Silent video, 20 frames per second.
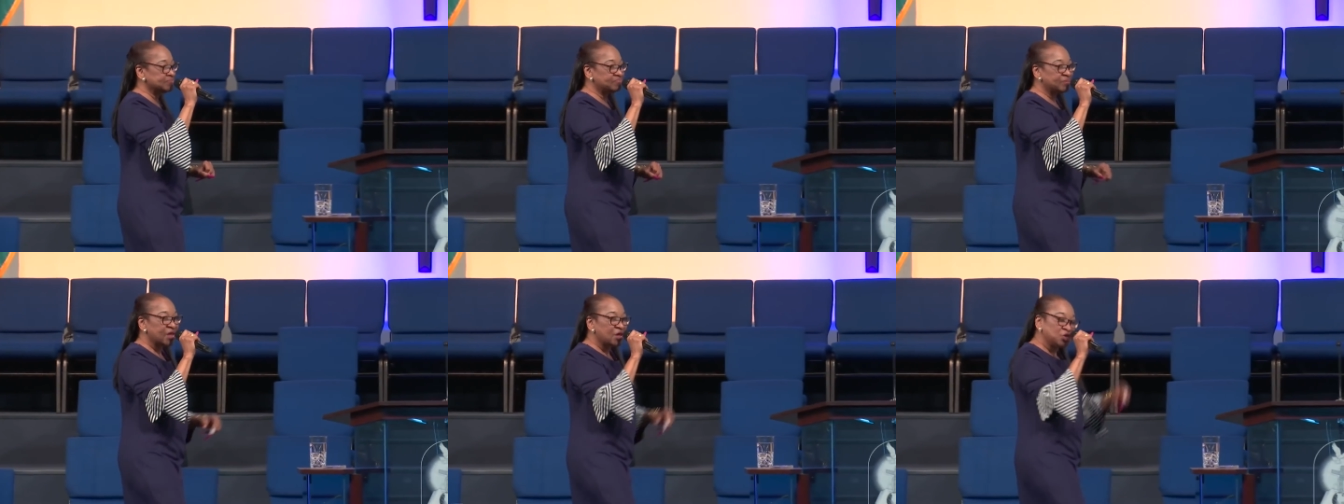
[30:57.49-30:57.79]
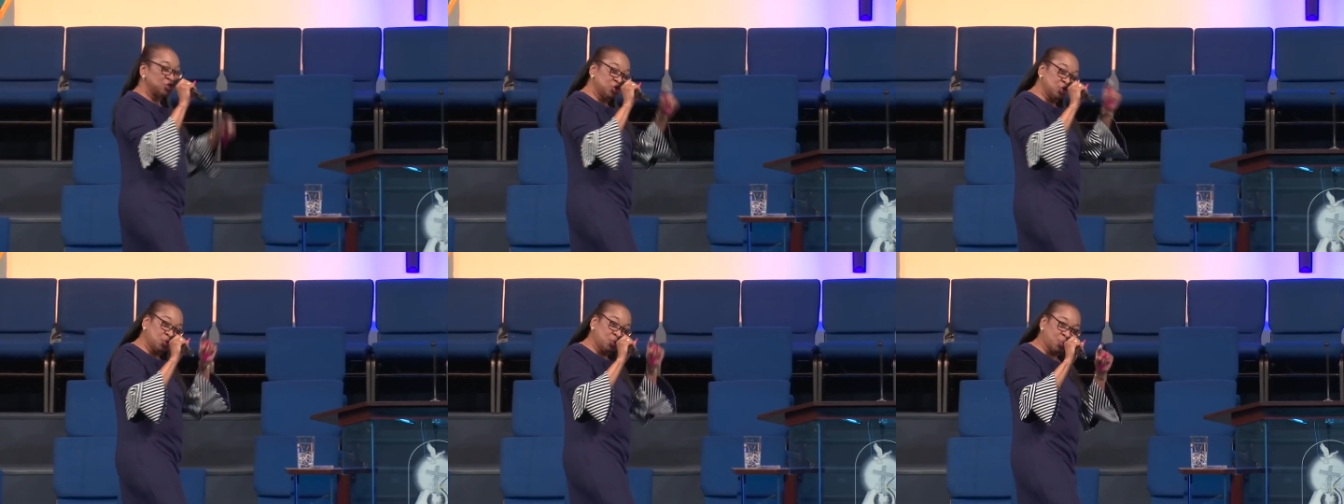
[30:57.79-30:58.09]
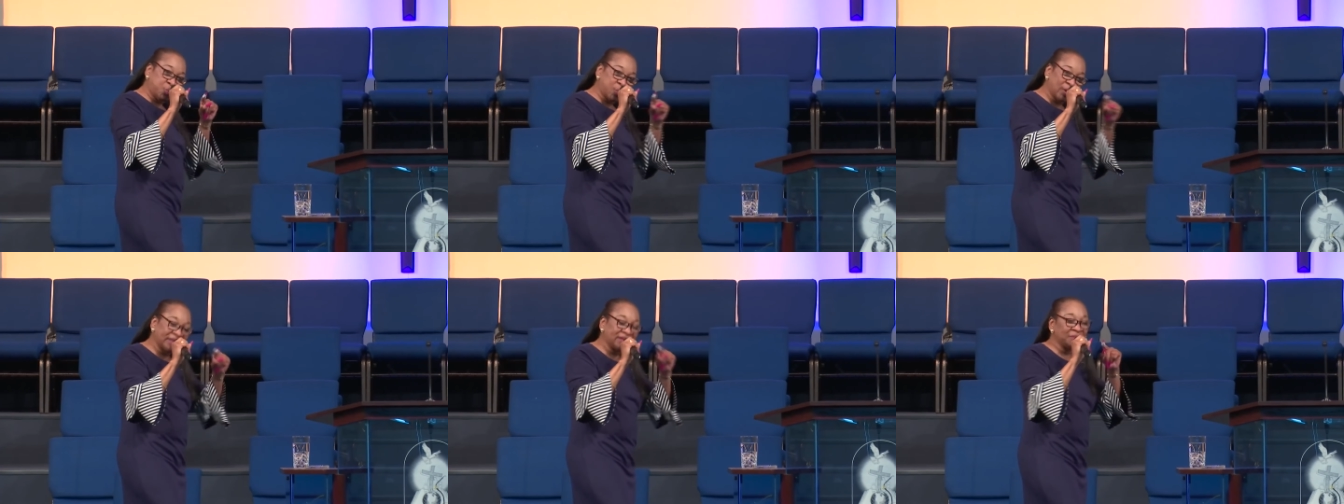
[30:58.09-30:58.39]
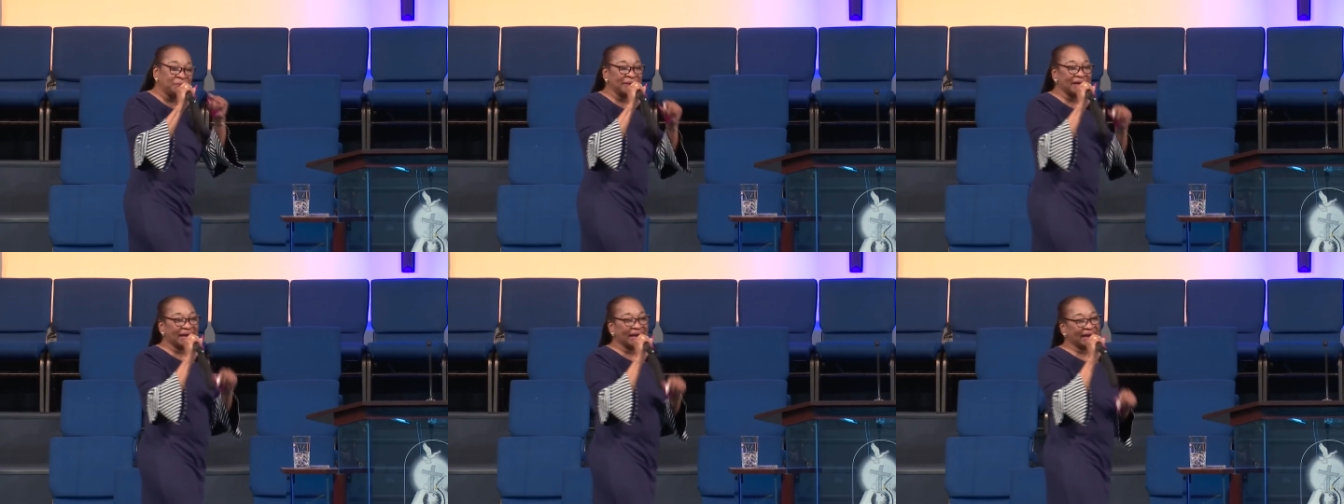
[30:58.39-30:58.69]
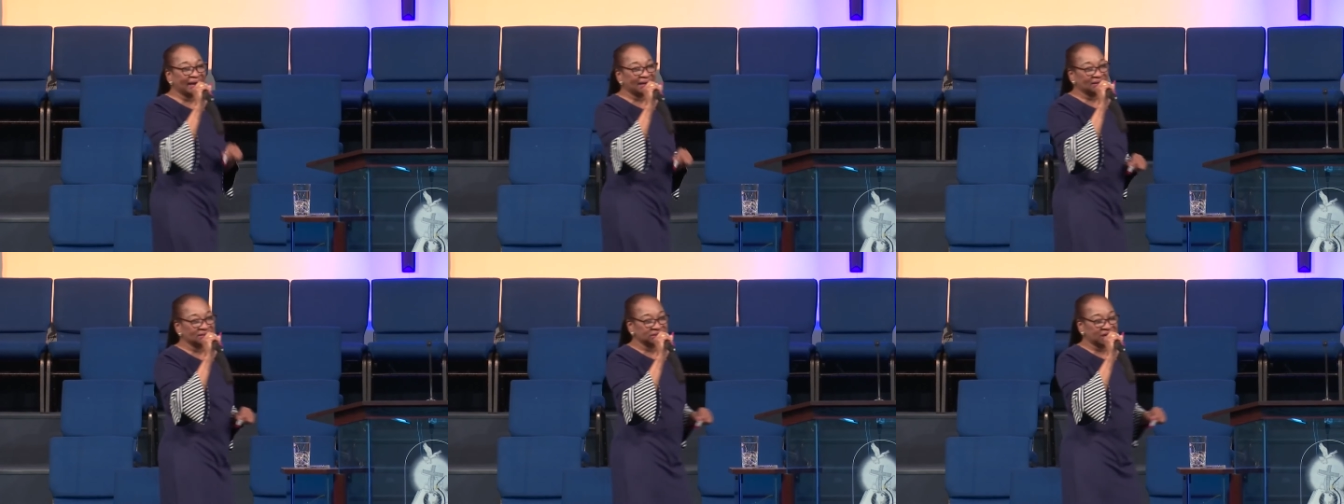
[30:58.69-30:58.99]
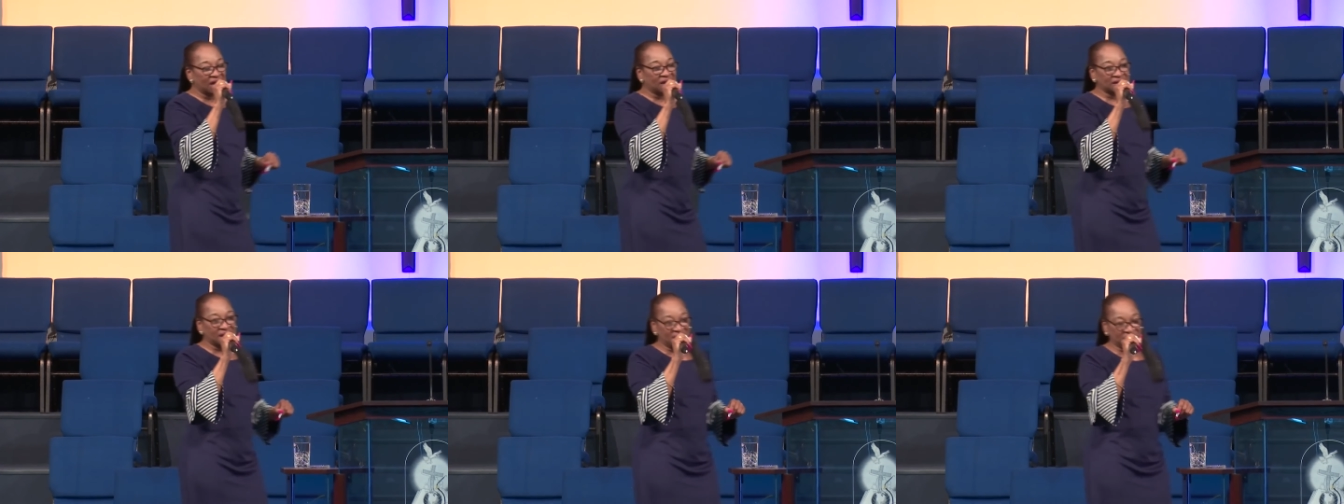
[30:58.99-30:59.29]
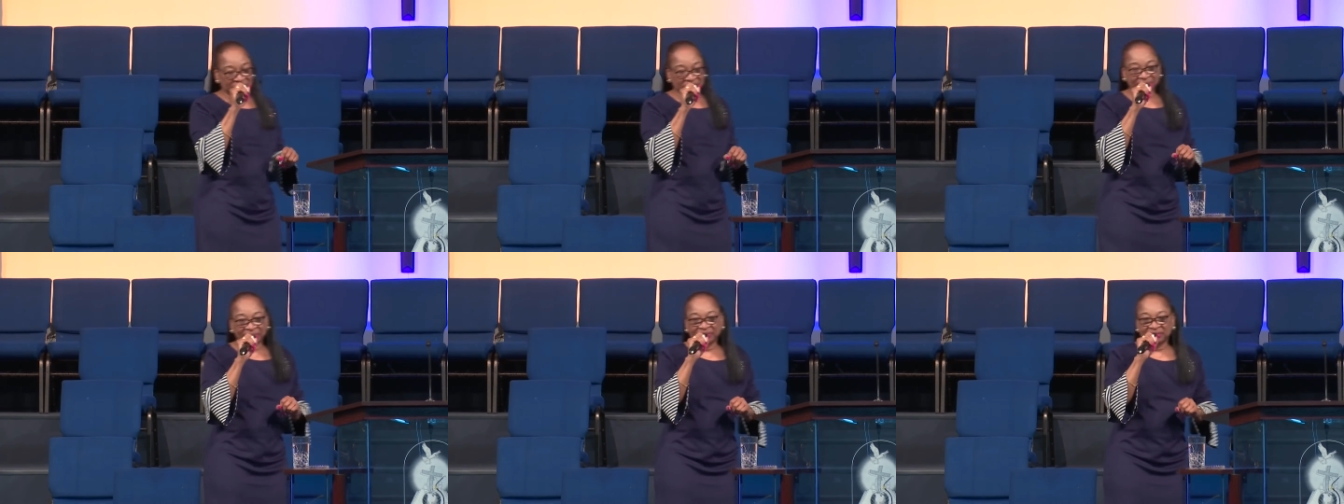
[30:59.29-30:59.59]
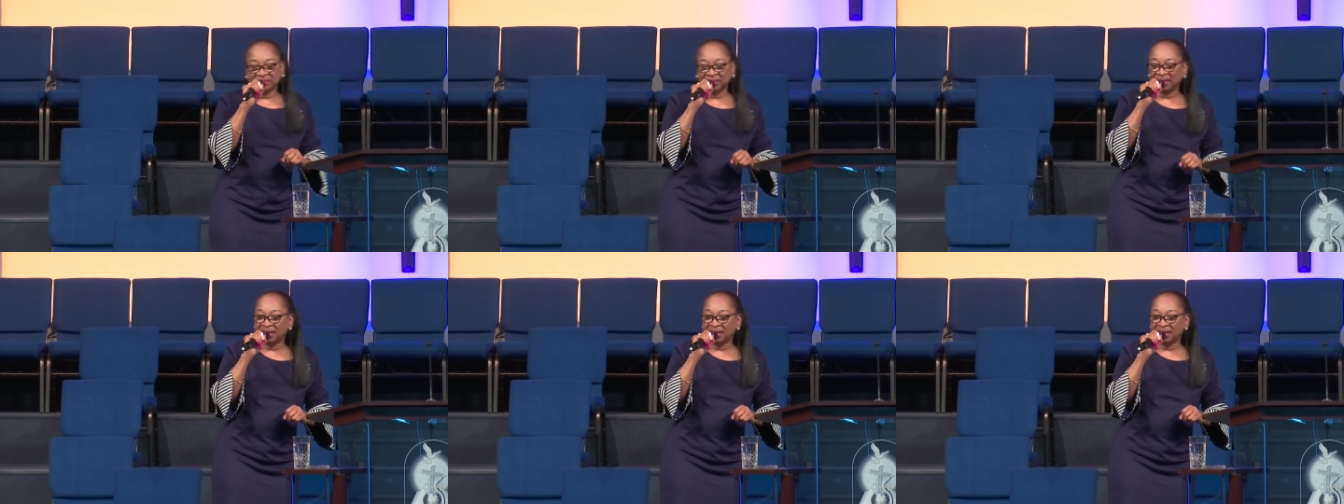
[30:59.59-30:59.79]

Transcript: You will be held accountable.